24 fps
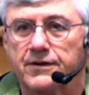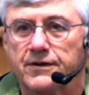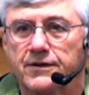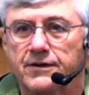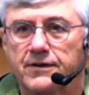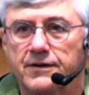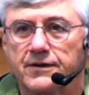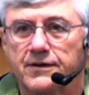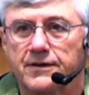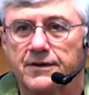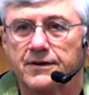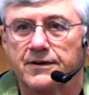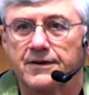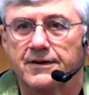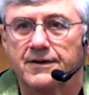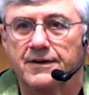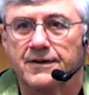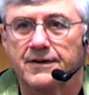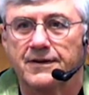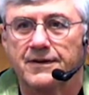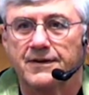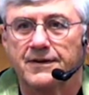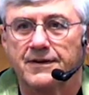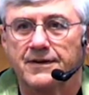
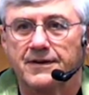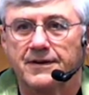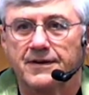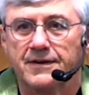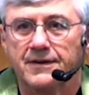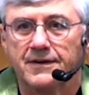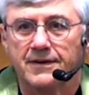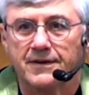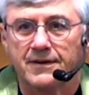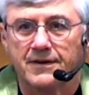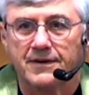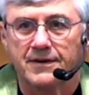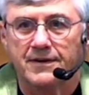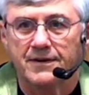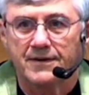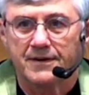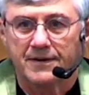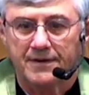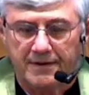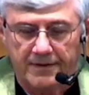Nothing is said.